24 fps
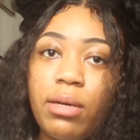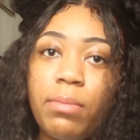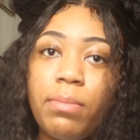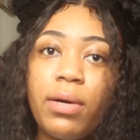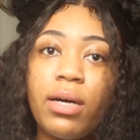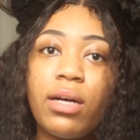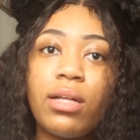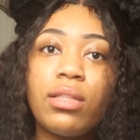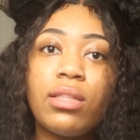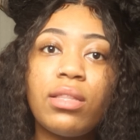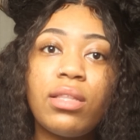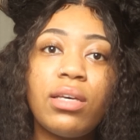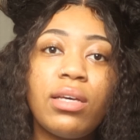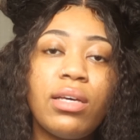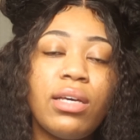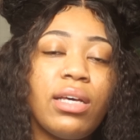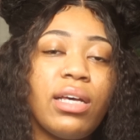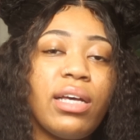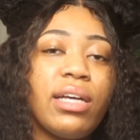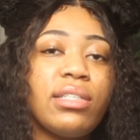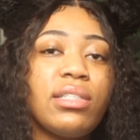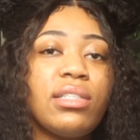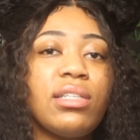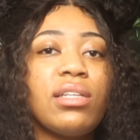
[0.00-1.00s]
a month
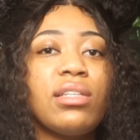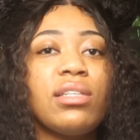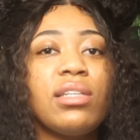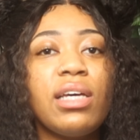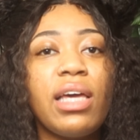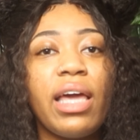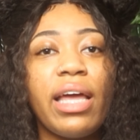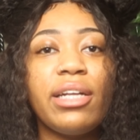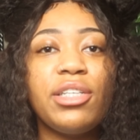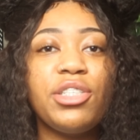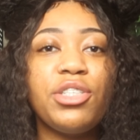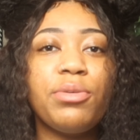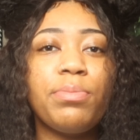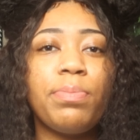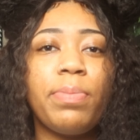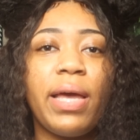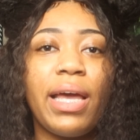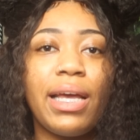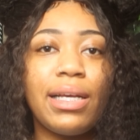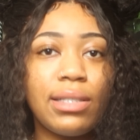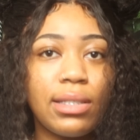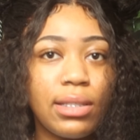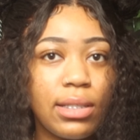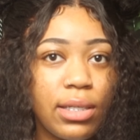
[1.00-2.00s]
is to look at your
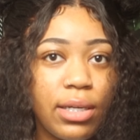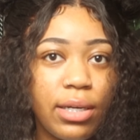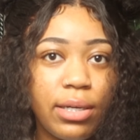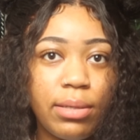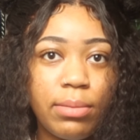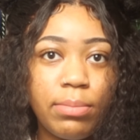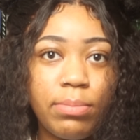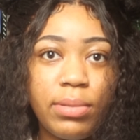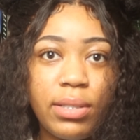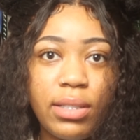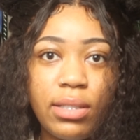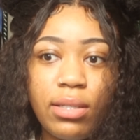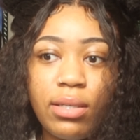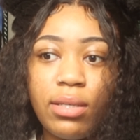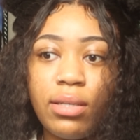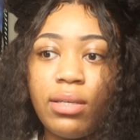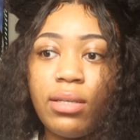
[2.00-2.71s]
pay stubs.